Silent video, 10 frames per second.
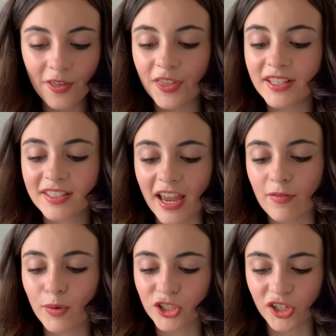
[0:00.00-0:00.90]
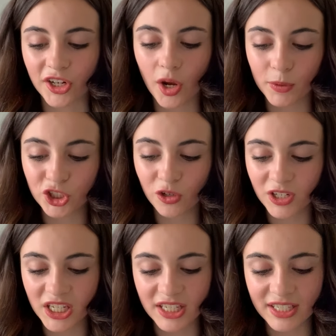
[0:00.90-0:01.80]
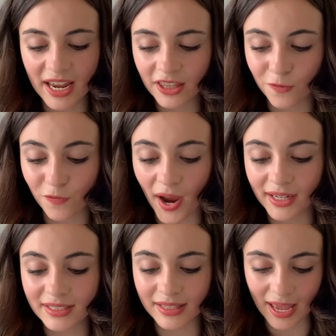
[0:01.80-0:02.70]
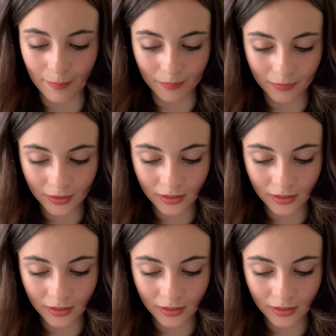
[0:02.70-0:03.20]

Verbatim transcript: This gave Butler an opportunity to take the fight to them,